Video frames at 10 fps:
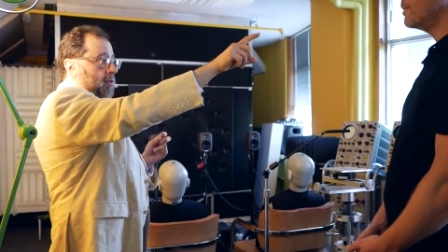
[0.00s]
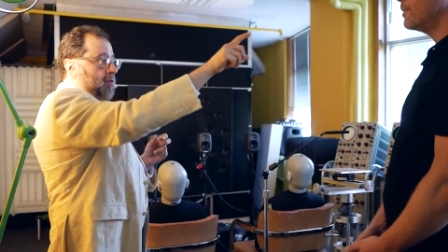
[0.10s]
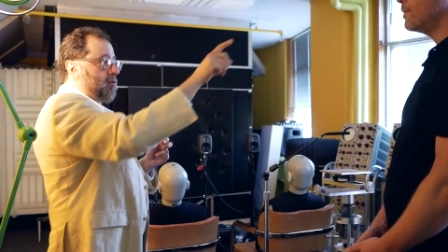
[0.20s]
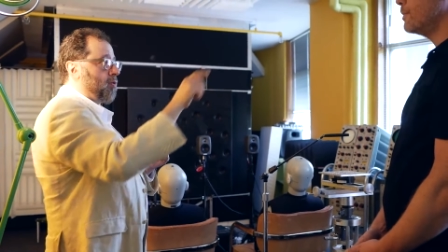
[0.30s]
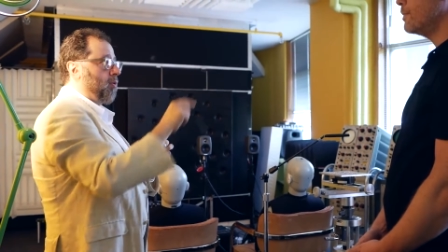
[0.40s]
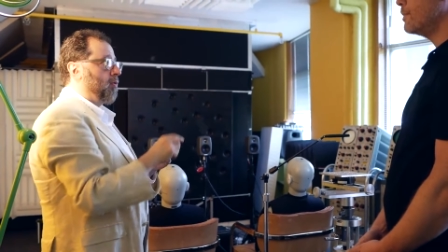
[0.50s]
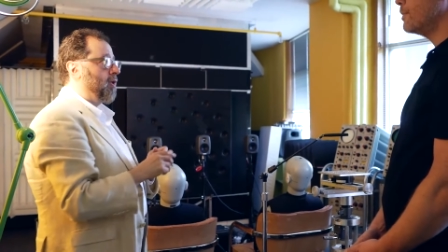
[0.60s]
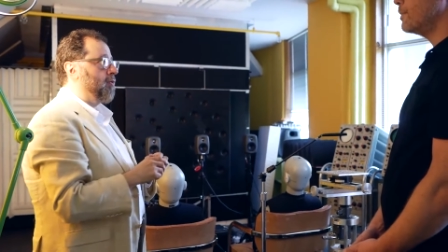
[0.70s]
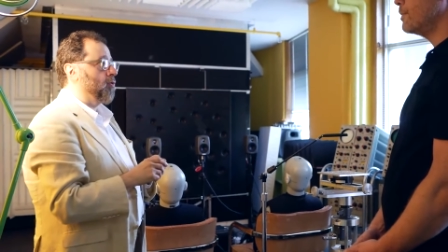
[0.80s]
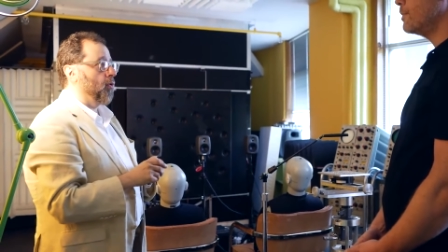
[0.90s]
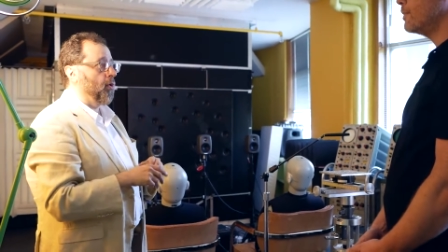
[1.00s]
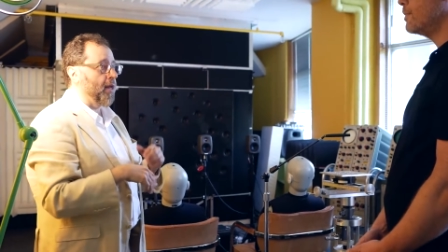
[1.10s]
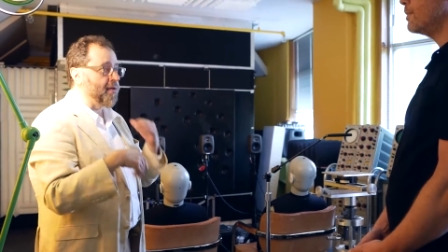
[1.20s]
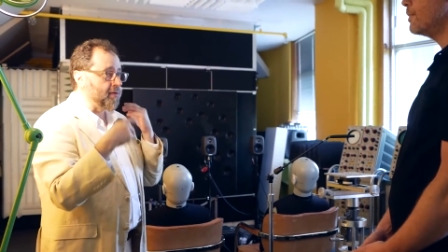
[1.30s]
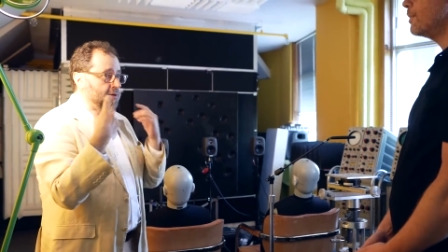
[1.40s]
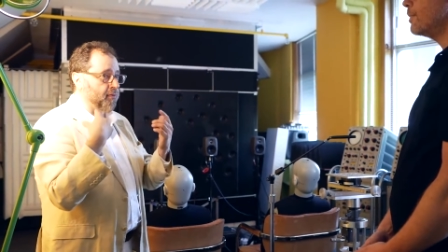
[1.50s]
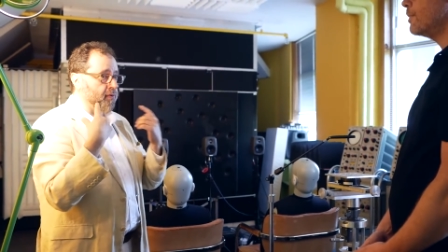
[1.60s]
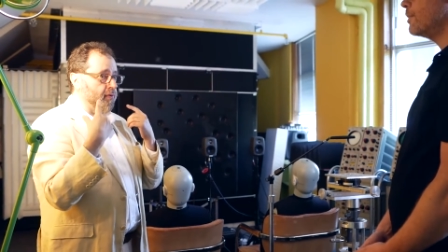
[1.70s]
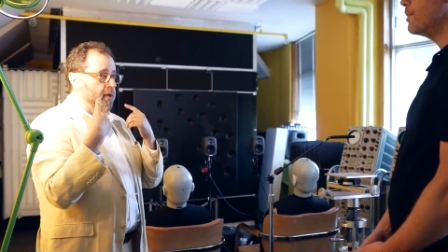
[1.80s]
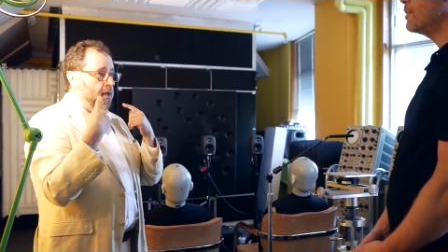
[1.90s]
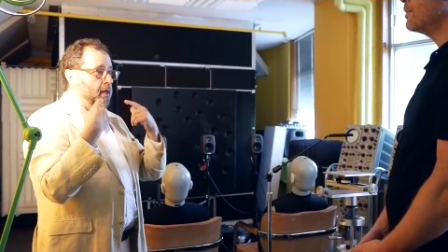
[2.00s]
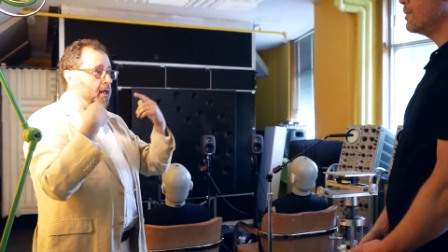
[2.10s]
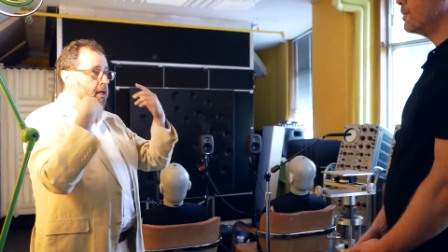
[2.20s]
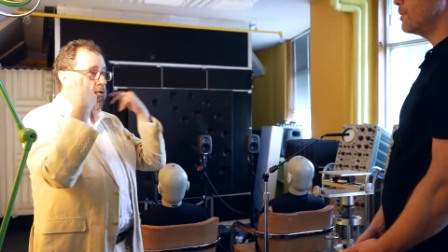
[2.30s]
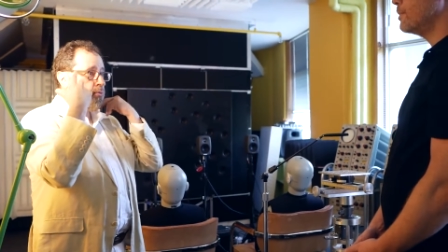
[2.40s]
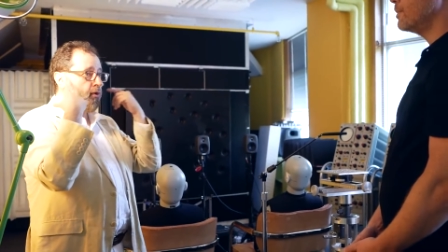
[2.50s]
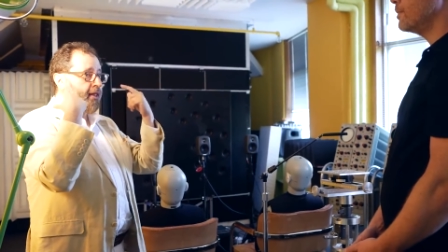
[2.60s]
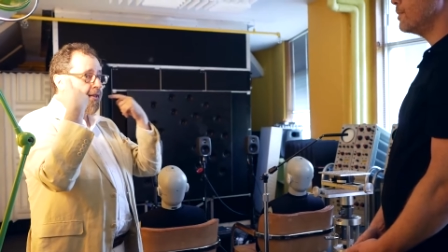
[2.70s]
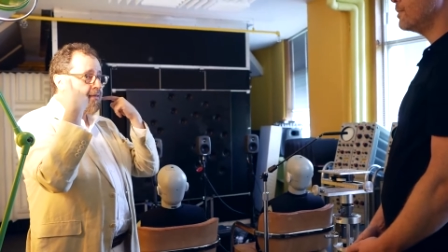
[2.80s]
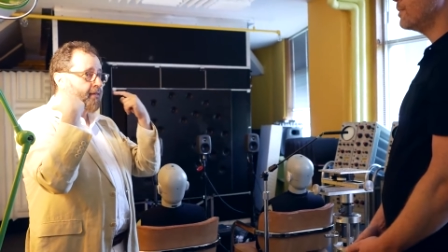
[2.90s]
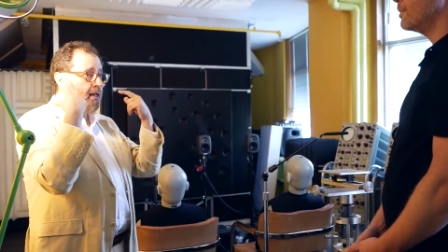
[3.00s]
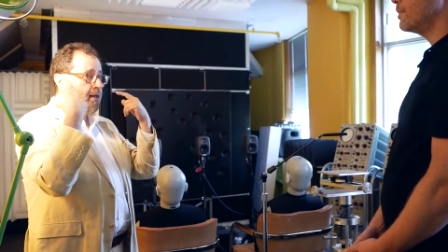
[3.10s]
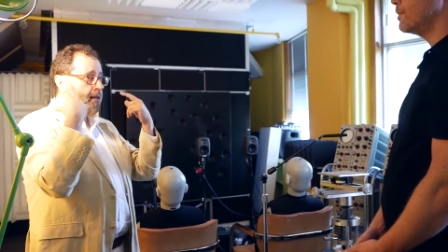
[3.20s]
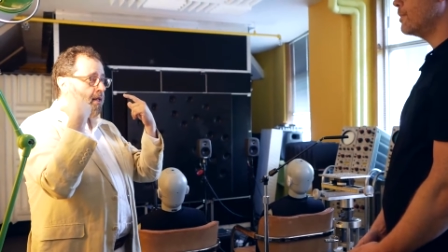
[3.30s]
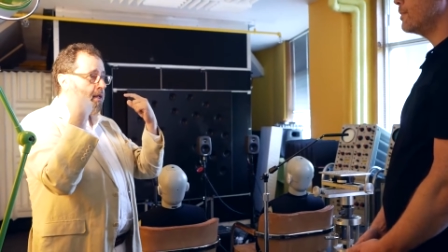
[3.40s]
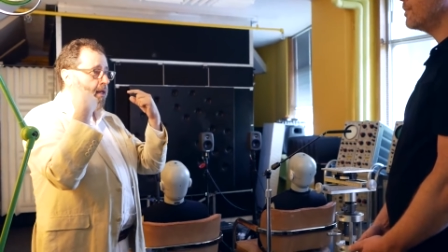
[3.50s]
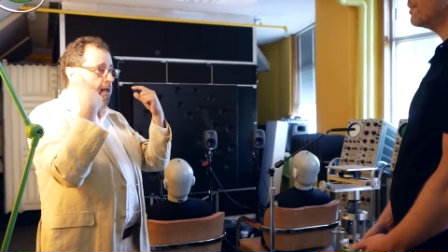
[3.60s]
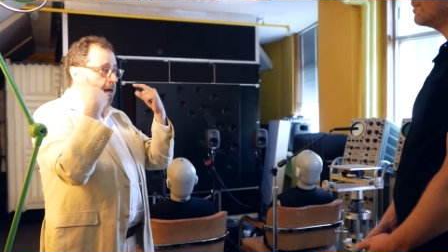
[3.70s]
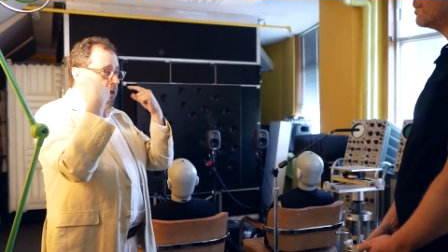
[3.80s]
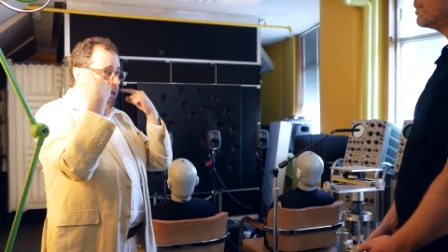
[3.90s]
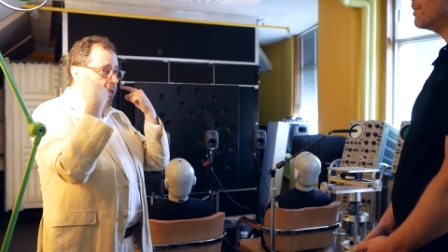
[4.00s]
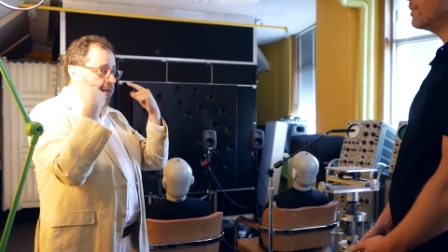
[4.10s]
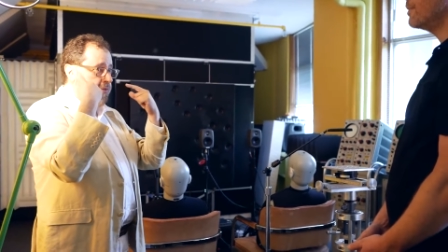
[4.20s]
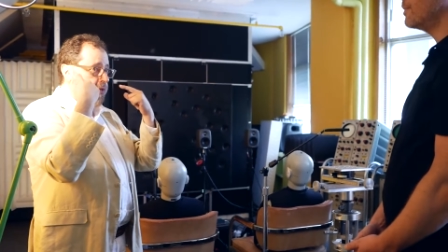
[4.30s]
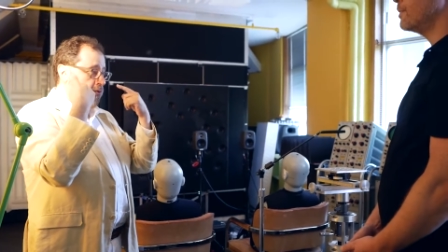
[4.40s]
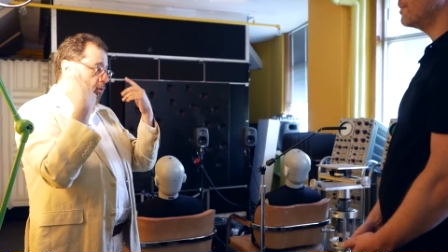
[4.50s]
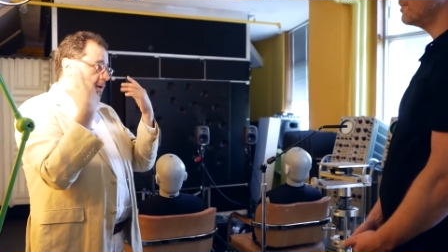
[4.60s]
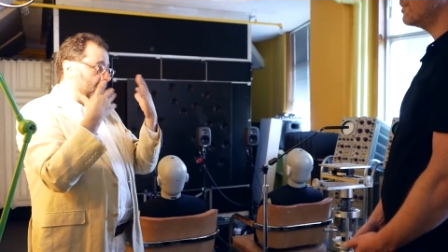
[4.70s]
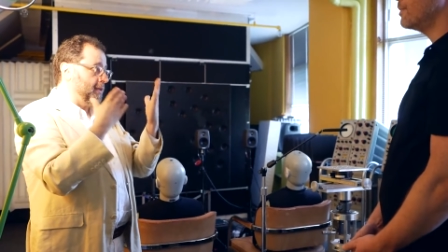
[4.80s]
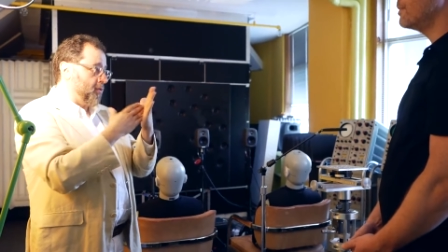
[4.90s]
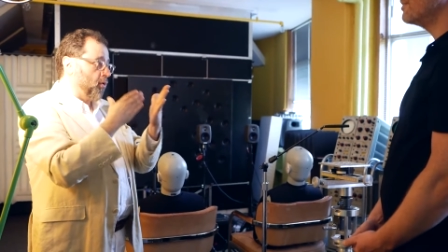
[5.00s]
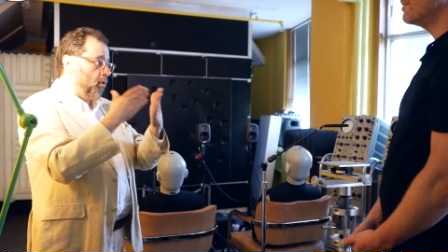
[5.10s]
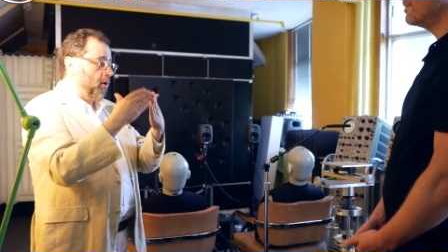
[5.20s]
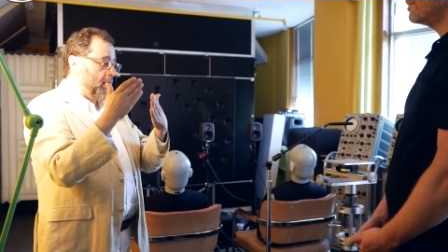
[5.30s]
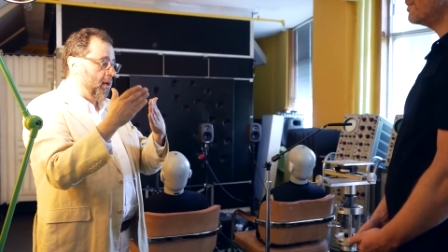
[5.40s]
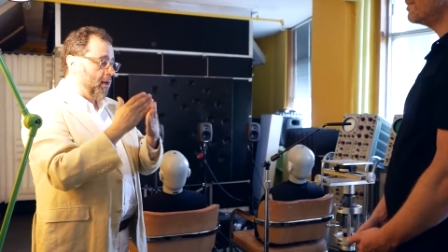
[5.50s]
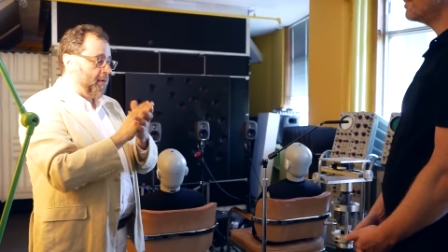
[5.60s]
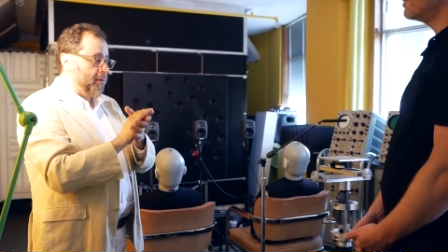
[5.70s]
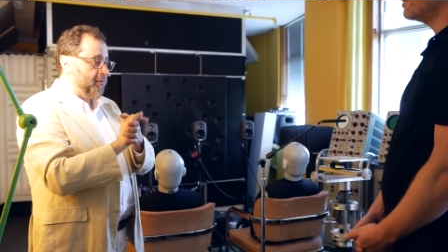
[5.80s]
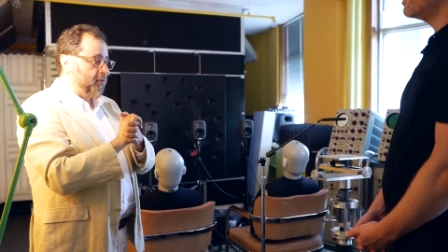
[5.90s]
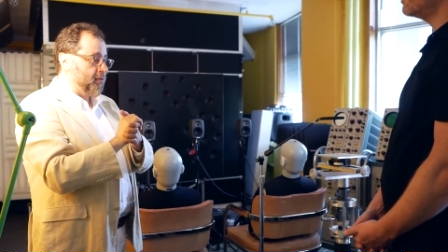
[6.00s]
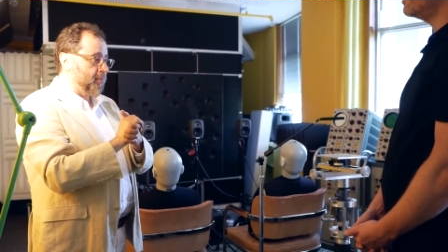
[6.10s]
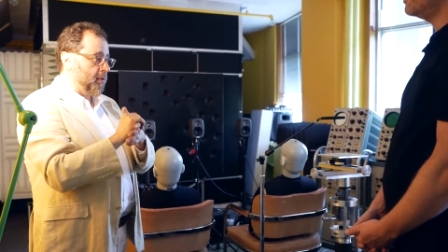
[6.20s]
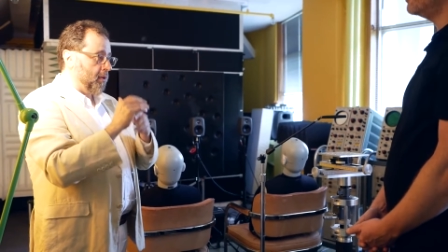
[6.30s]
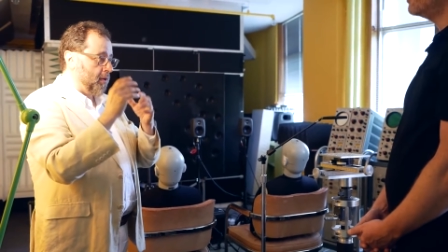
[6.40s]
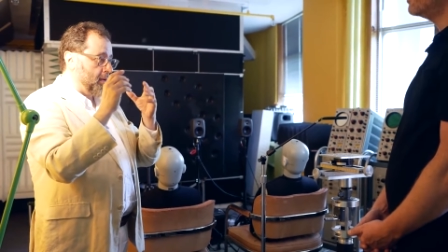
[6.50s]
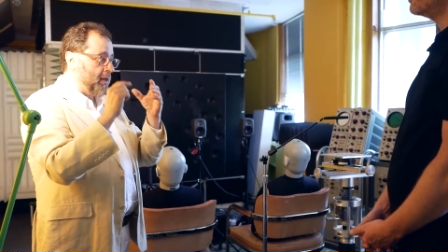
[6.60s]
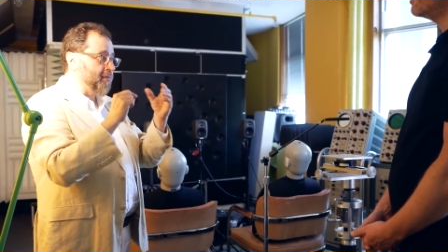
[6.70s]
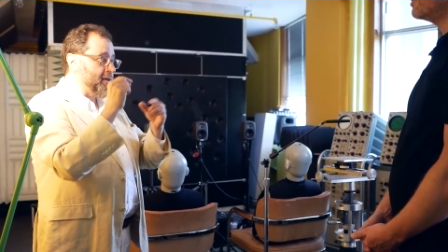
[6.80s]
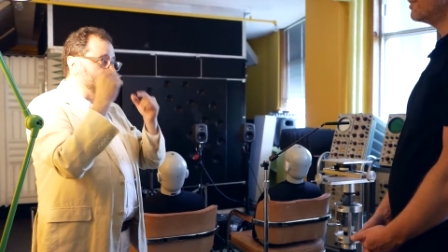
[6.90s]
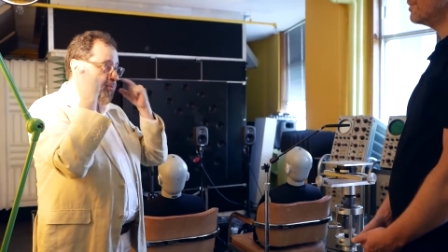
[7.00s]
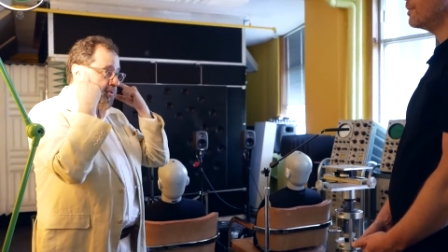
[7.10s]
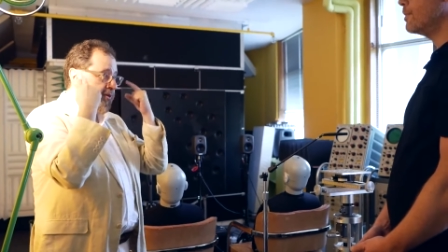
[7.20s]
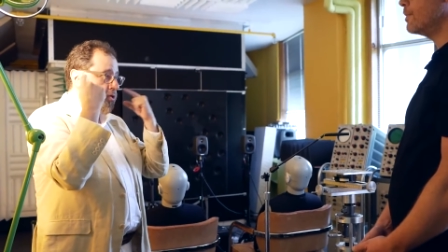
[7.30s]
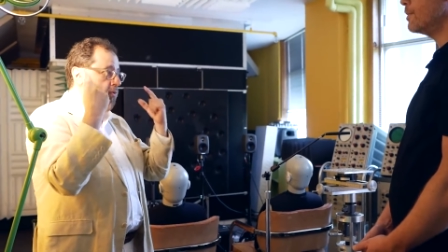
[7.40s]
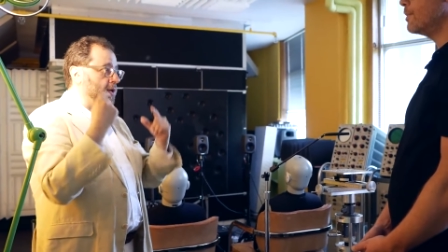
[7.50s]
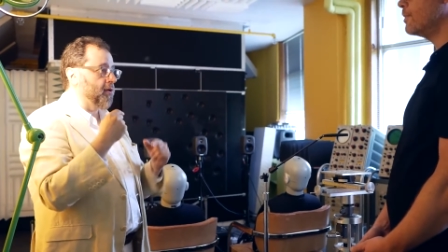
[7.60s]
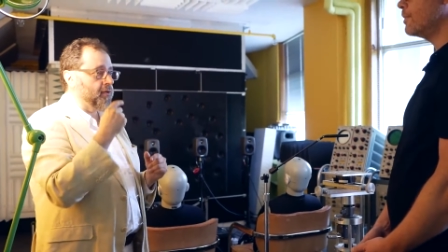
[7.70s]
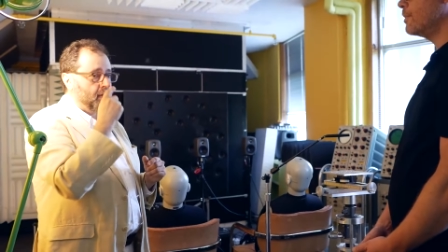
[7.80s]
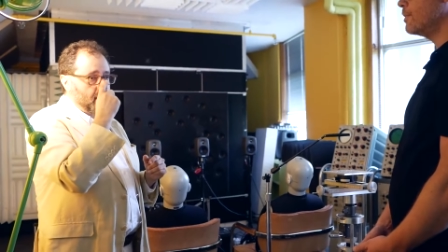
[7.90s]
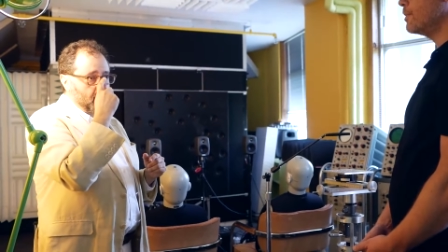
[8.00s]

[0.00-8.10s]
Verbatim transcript: This is called the interaural level difference. And your brain can tell I L D is called interaural level difference, the level difference between the two ears.